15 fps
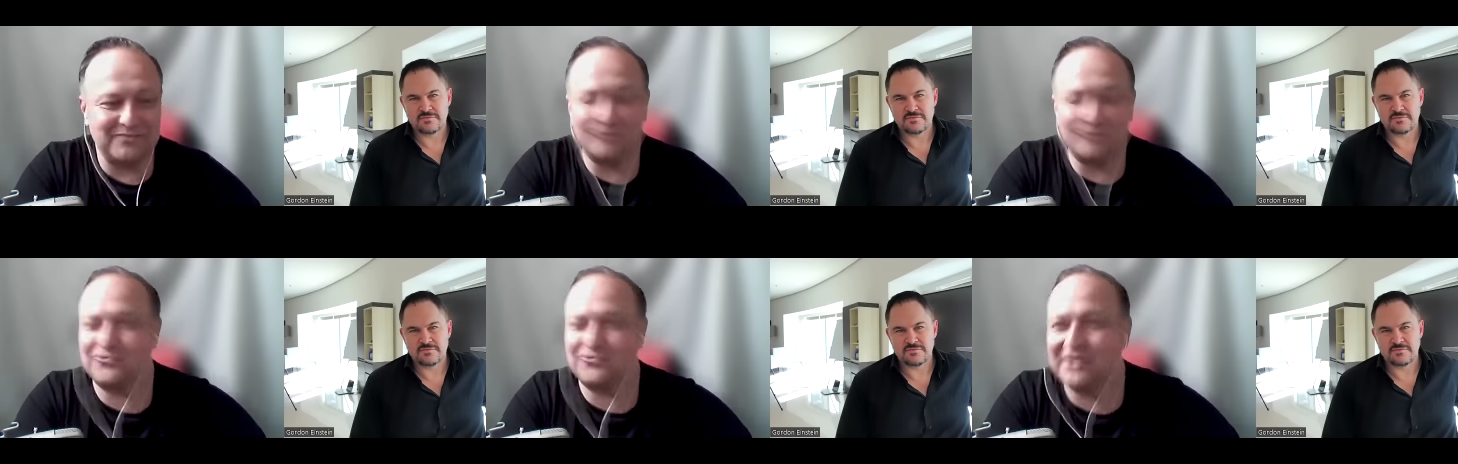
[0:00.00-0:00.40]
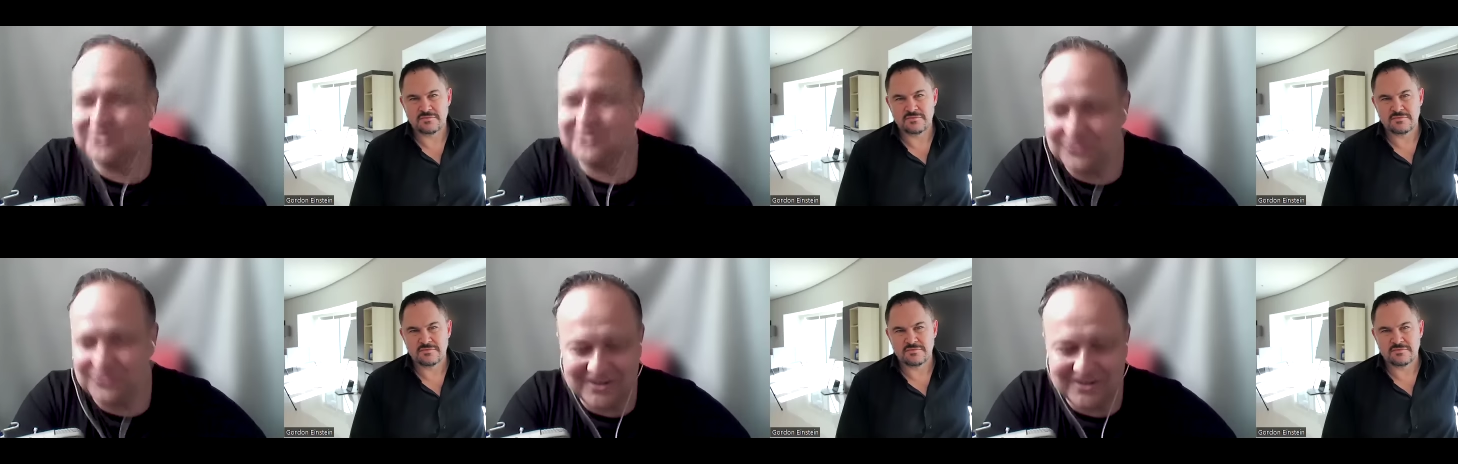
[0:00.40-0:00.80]
Speaker 1: before
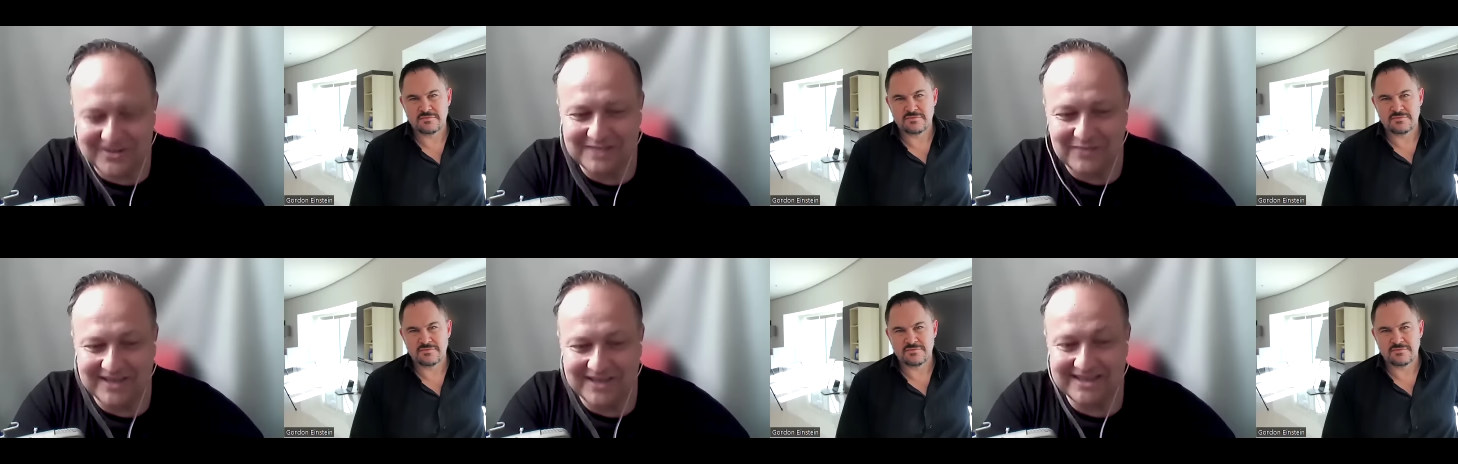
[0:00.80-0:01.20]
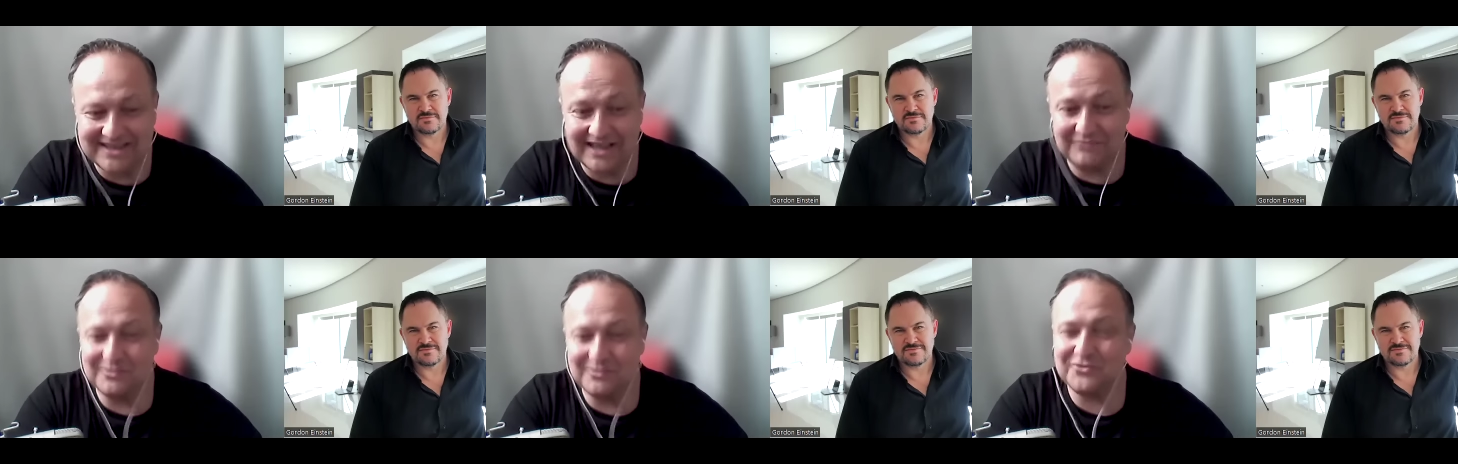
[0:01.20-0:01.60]
introducing
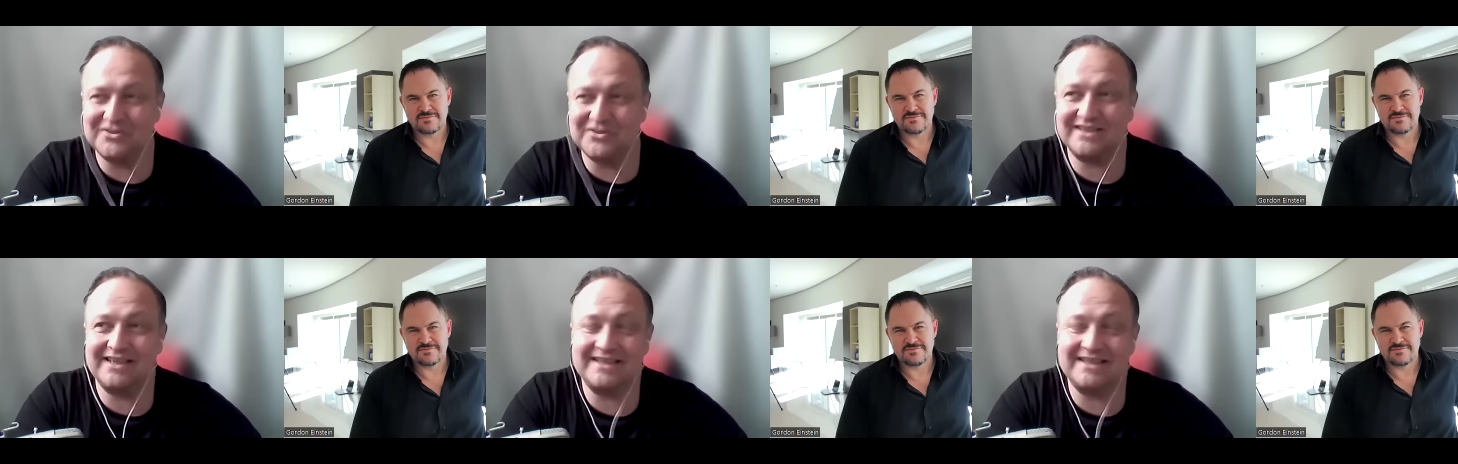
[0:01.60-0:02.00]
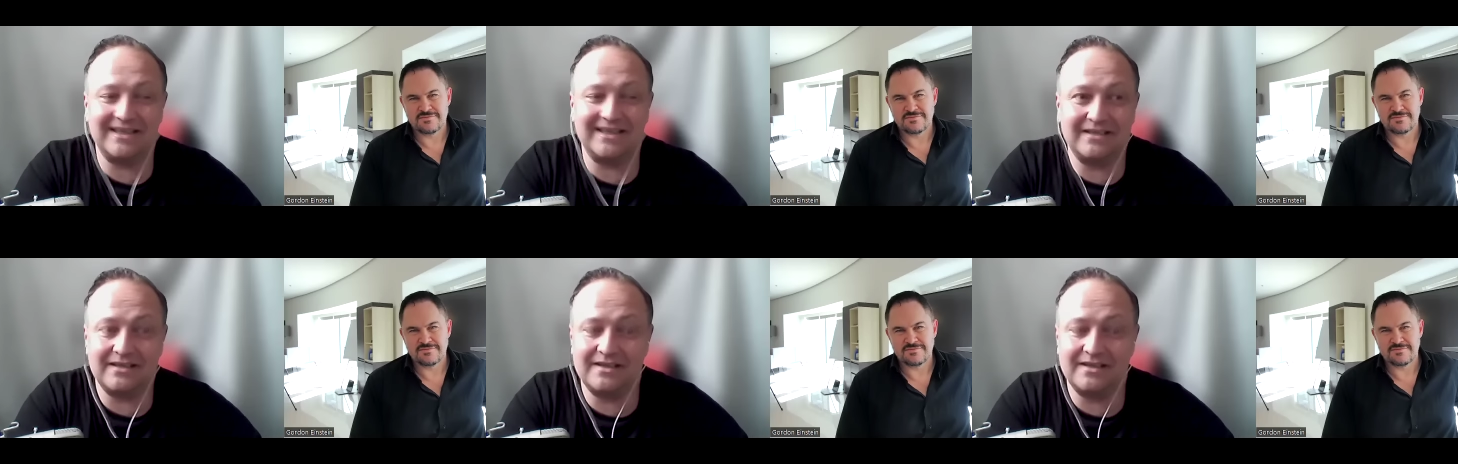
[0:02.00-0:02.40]
myself because it's
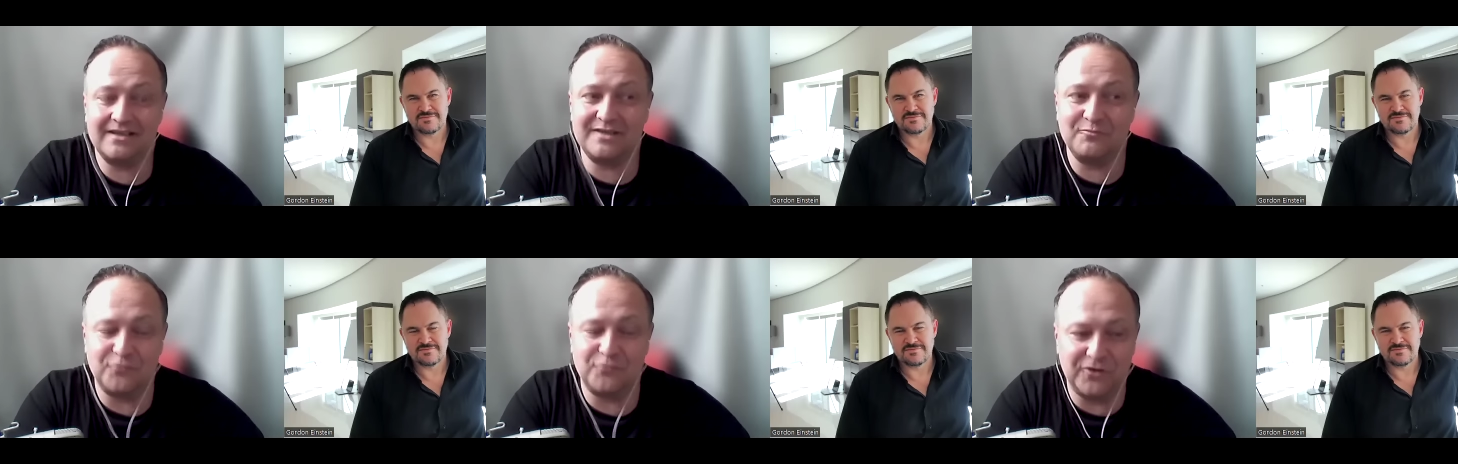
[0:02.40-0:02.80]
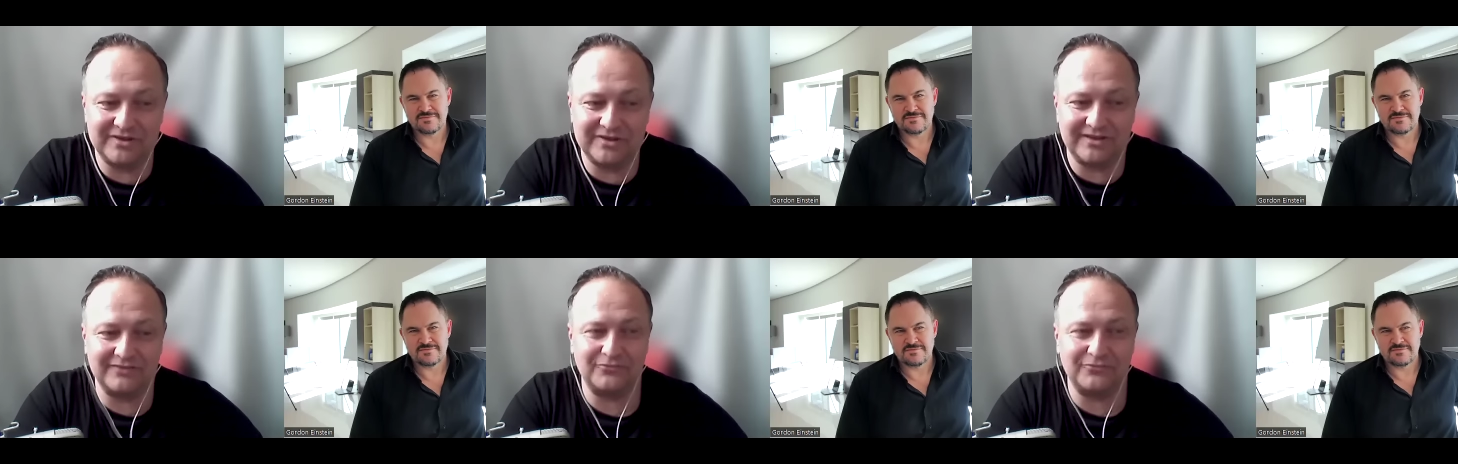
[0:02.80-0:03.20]
it, it's
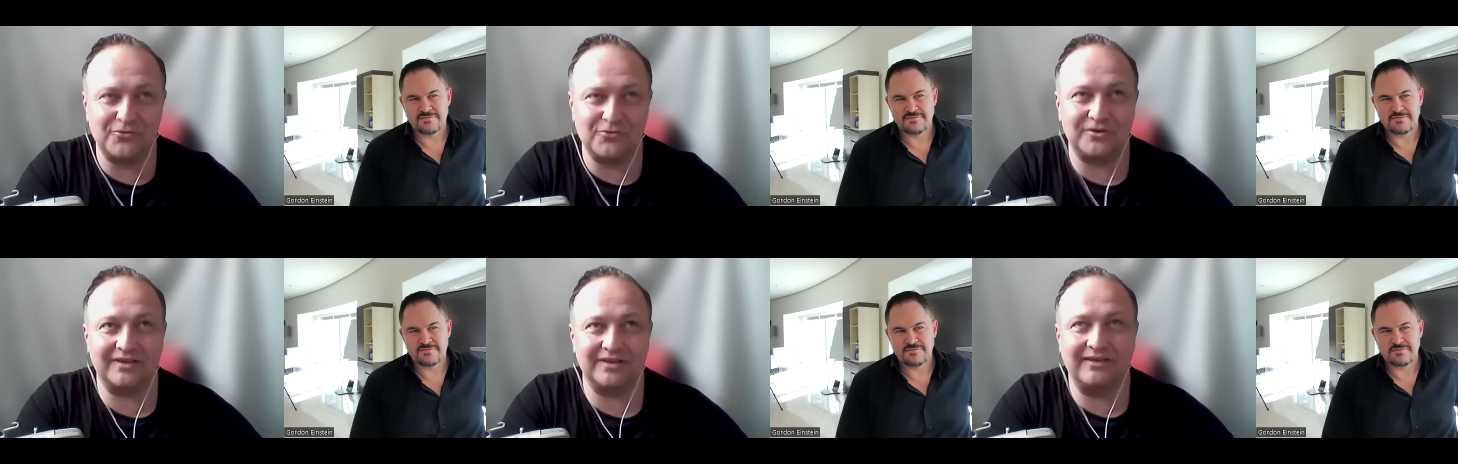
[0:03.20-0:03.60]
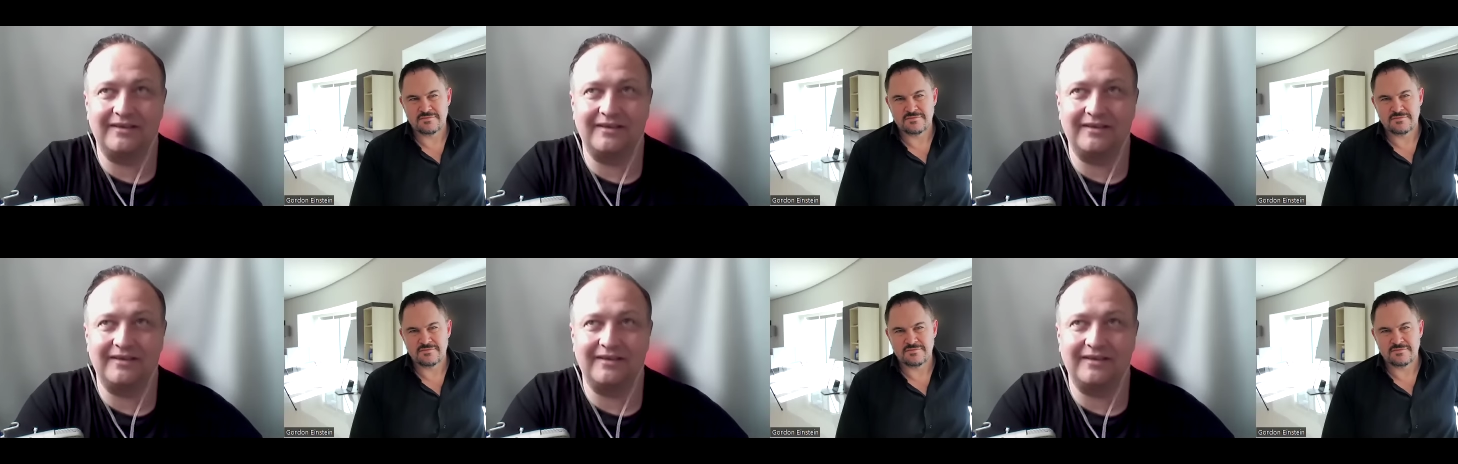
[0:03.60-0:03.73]
important for